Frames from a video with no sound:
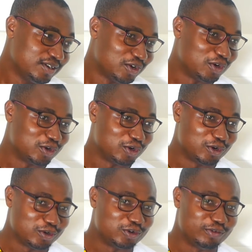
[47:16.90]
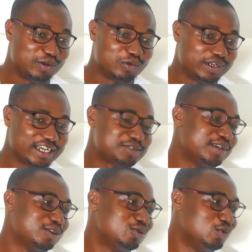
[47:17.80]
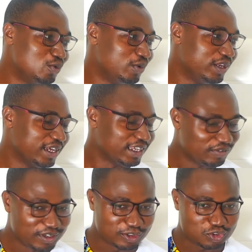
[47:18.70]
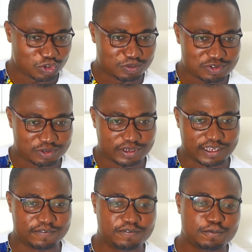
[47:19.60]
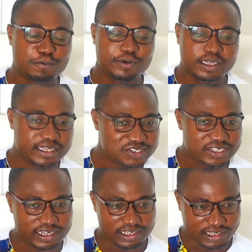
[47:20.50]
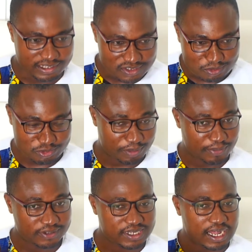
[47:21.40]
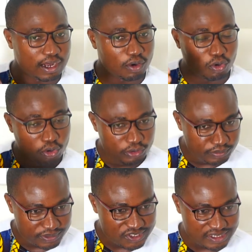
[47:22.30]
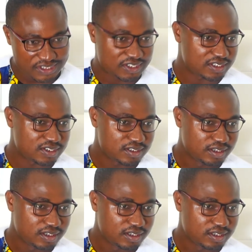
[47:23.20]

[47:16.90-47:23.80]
or not doing what they're expected to do when they are given a job. So if we as Ghanaians will support our own businesses,